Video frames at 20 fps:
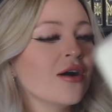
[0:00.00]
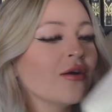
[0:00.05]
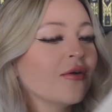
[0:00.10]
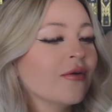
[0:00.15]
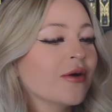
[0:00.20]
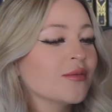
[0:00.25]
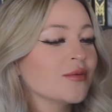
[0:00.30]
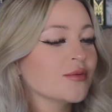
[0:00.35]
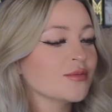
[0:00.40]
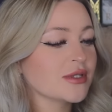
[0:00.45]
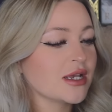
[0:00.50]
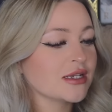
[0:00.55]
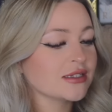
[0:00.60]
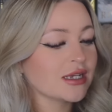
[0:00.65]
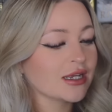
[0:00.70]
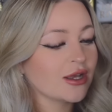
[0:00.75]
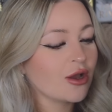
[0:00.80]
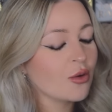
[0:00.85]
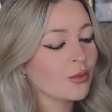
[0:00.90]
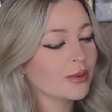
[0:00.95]
Oh, I'm obsessed.
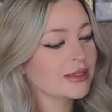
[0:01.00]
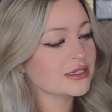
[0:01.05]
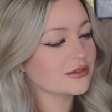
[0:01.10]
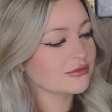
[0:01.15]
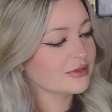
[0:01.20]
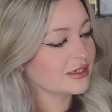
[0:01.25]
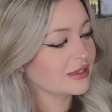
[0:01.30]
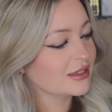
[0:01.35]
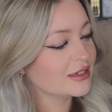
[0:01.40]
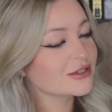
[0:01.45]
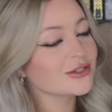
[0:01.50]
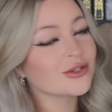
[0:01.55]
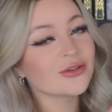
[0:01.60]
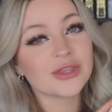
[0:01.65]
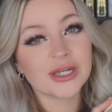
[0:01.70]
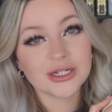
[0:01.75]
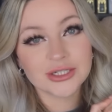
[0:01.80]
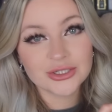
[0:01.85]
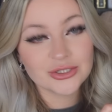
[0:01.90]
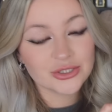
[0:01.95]
I can't wait to read this. So
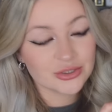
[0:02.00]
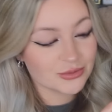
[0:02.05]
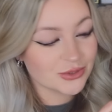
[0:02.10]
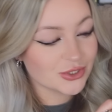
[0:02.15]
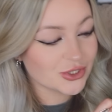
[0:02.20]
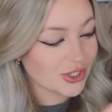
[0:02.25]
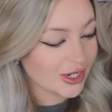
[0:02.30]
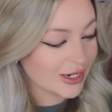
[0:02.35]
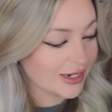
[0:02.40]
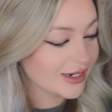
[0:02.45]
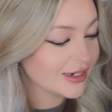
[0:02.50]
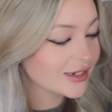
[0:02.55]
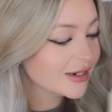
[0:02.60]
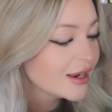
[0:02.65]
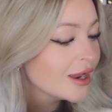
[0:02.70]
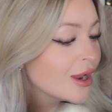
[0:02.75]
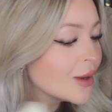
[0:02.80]
thank you so much, Jade.